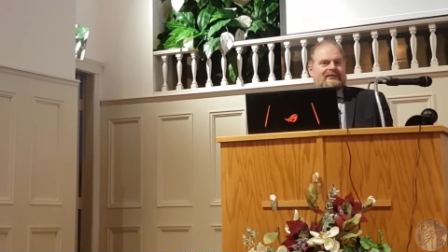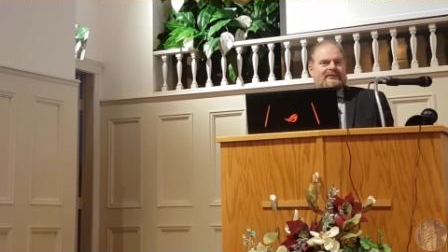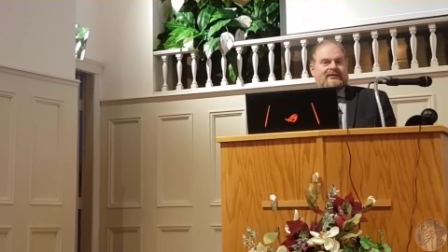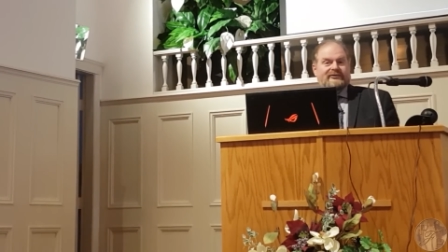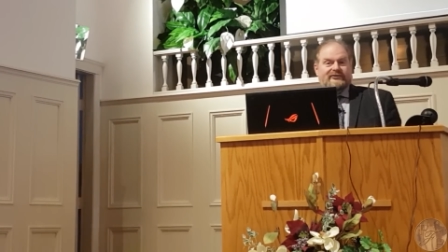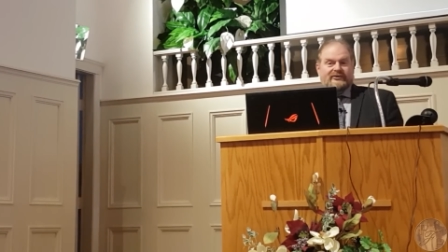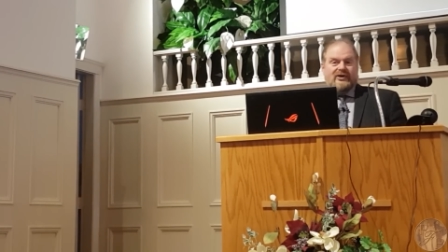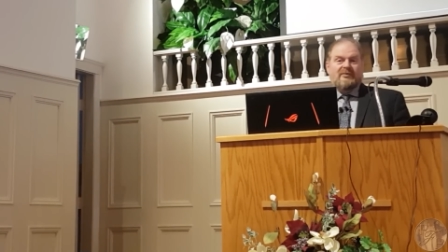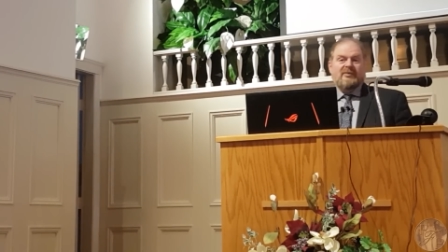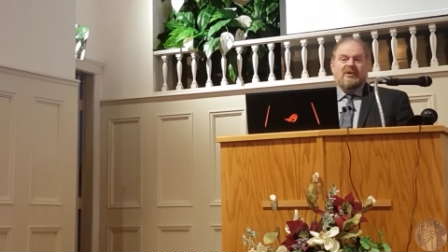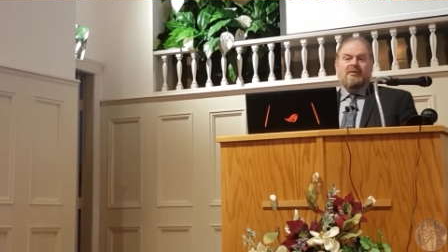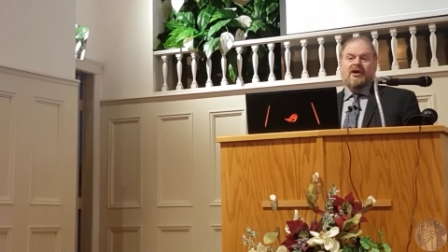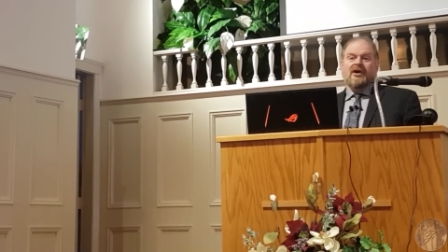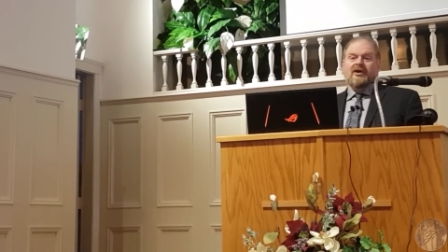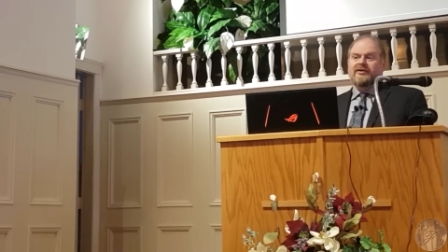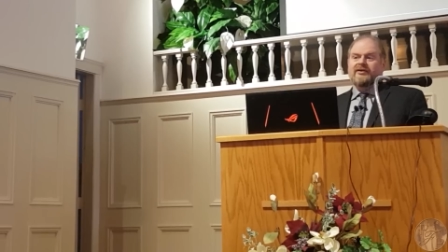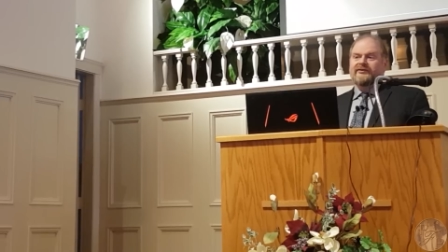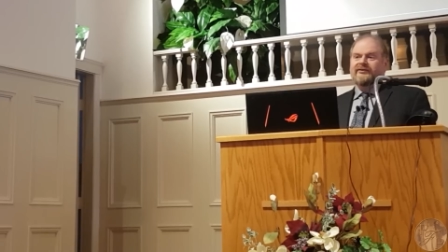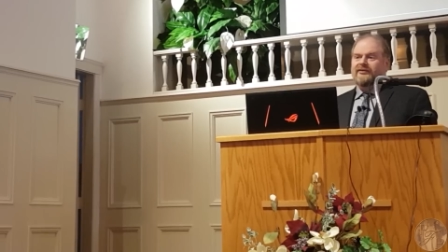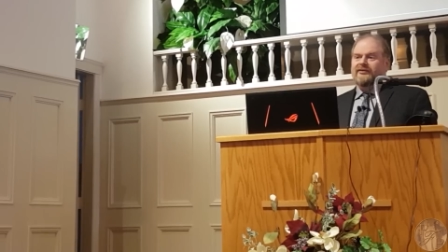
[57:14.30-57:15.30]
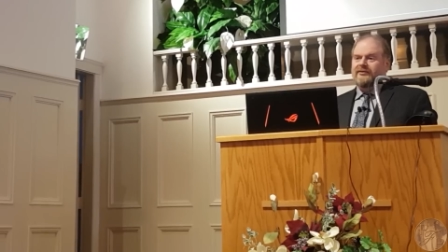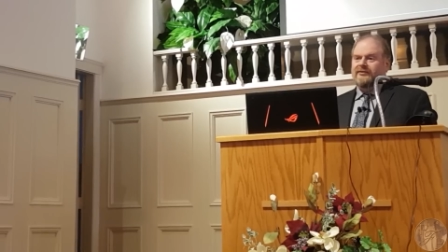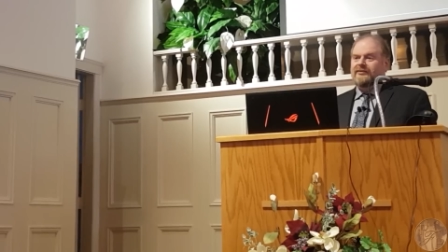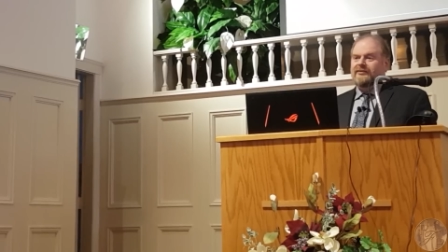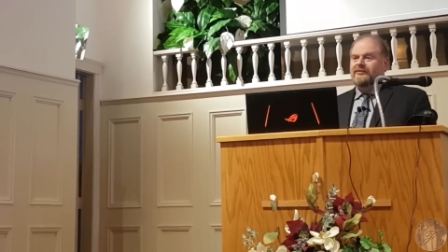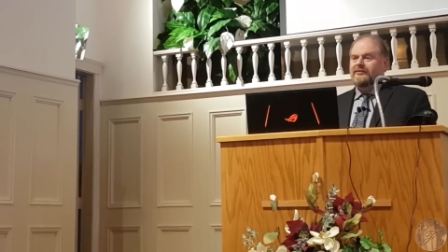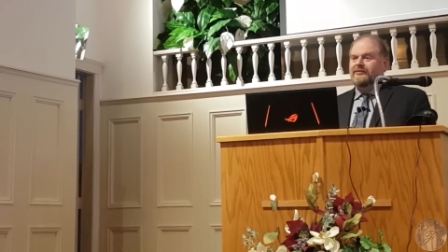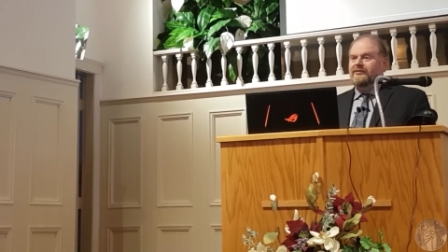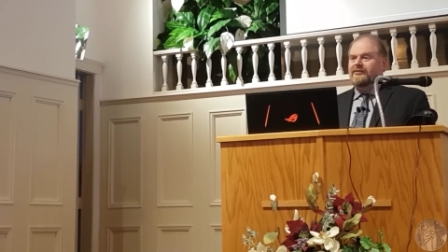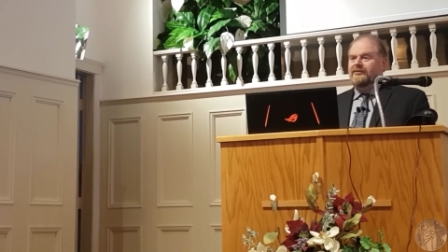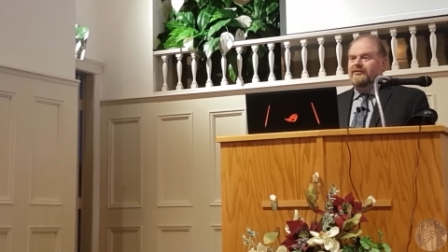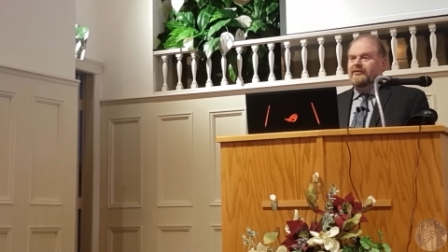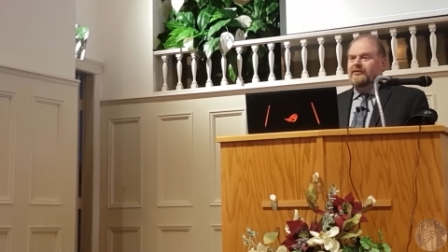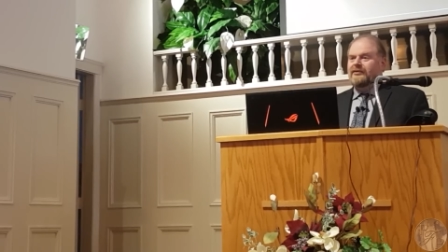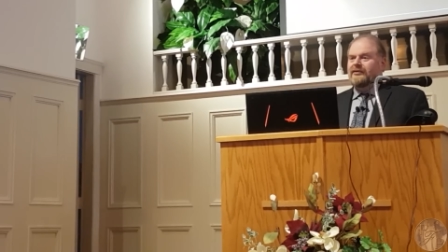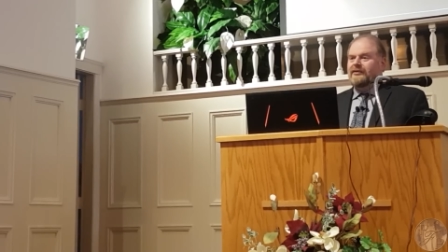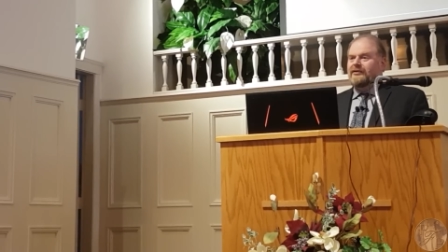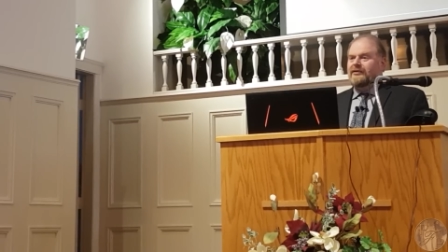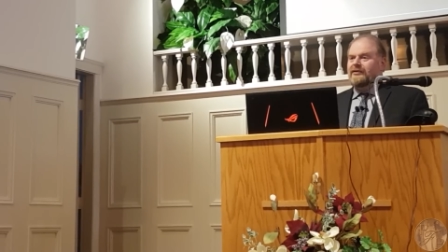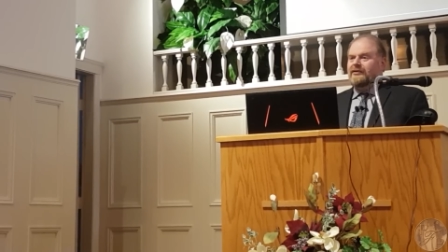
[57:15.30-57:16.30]
There's going to be martyrs.
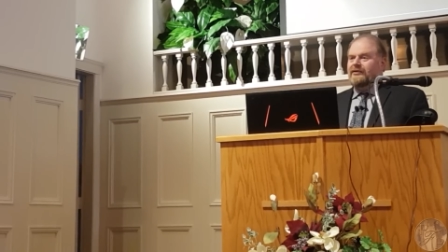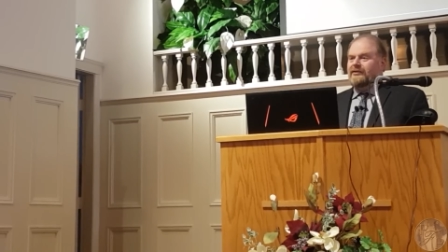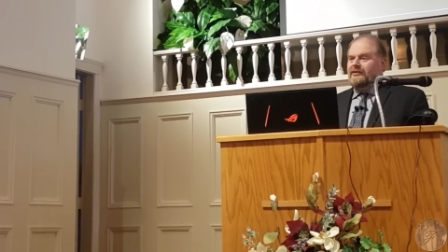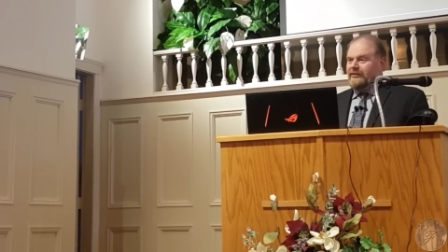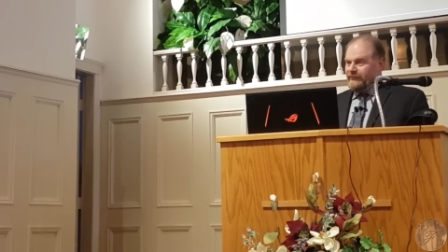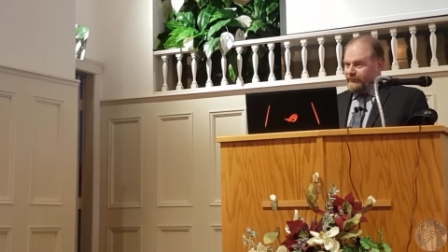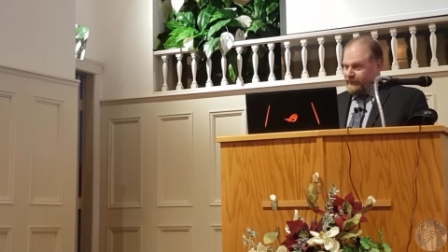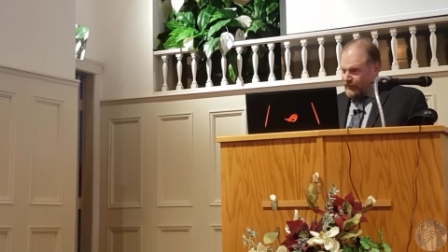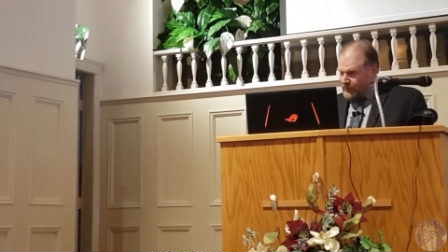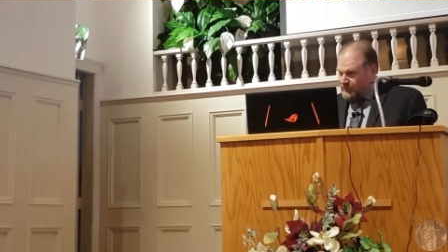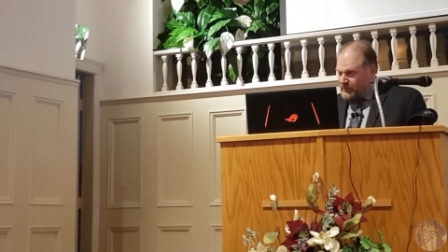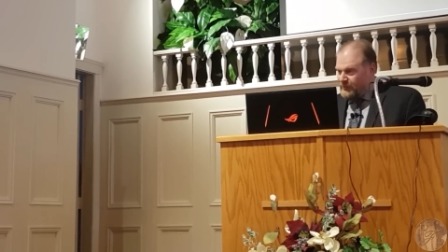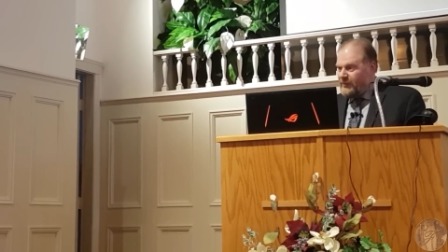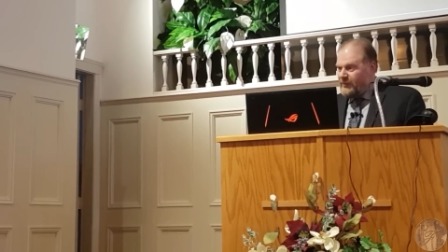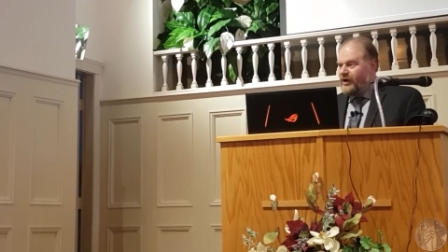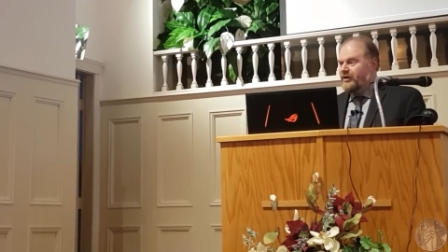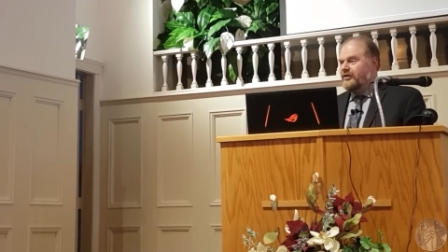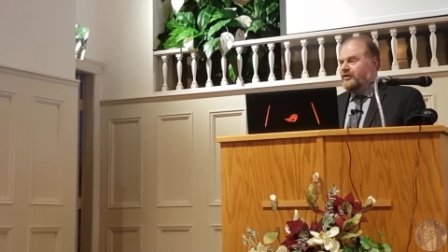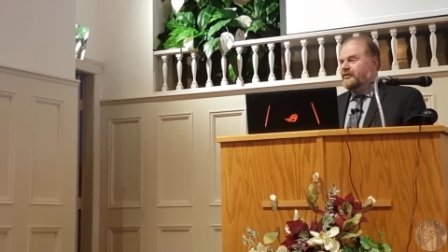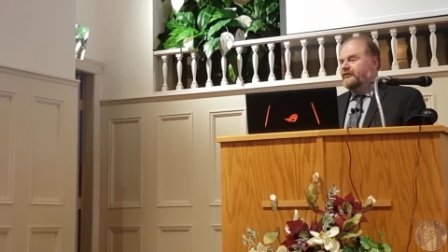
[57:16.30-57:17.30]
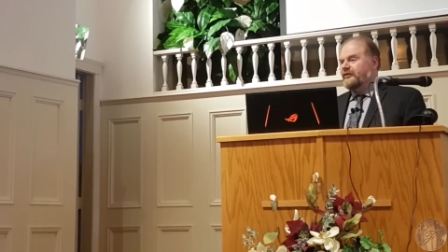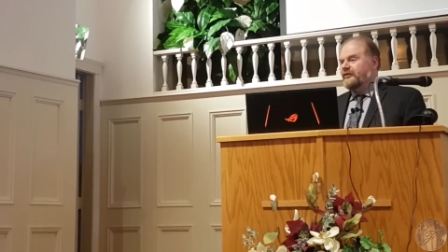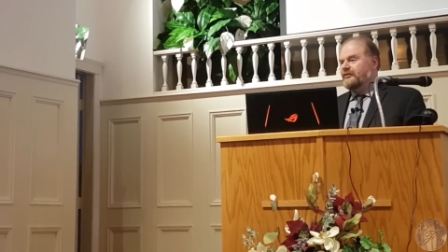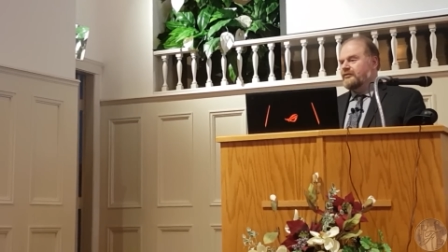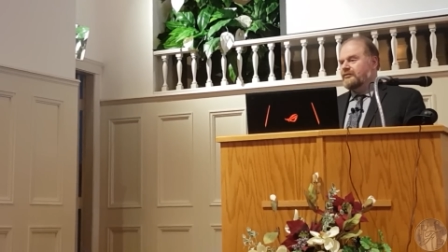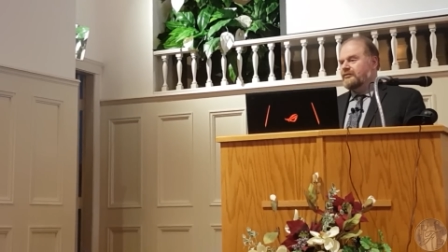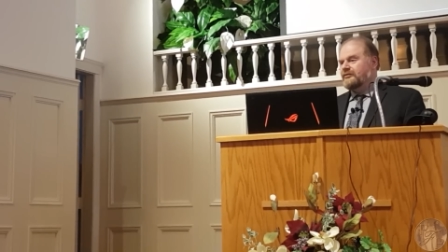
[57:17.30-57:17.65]
There's going to be martyrs.